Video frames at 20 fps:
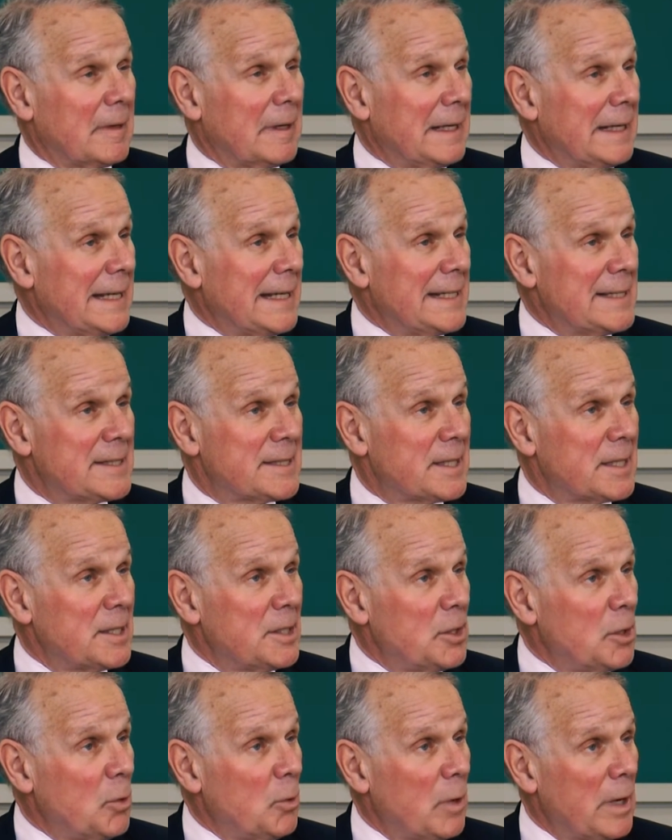is the
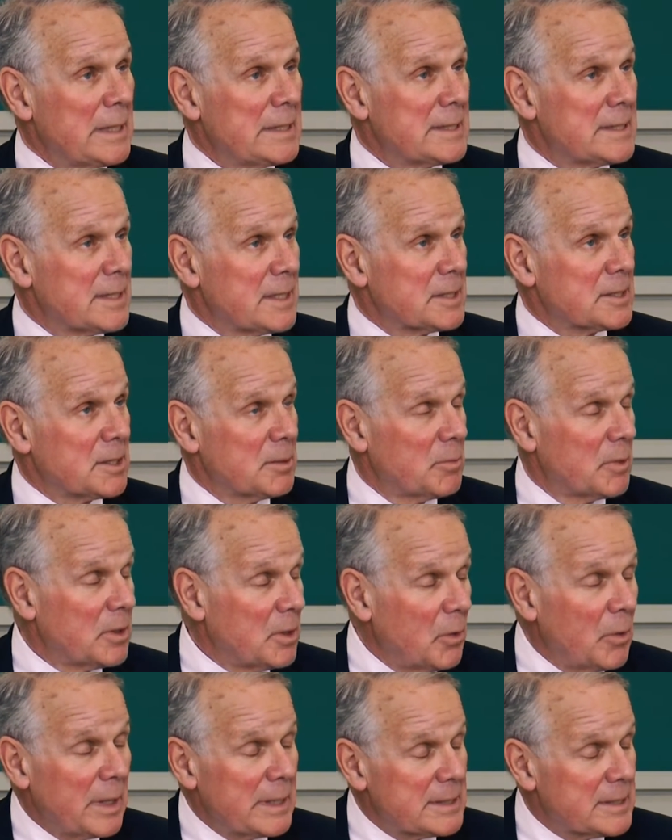US
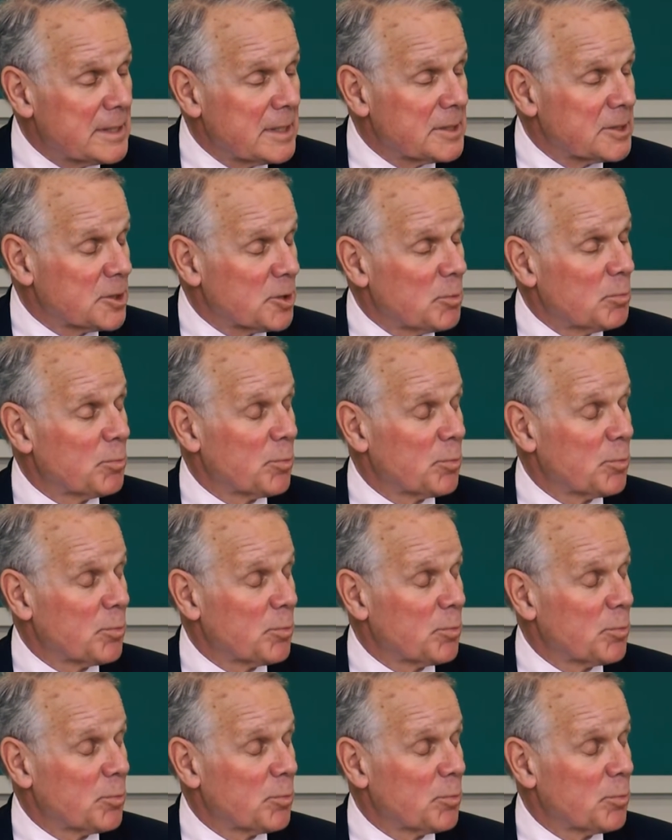system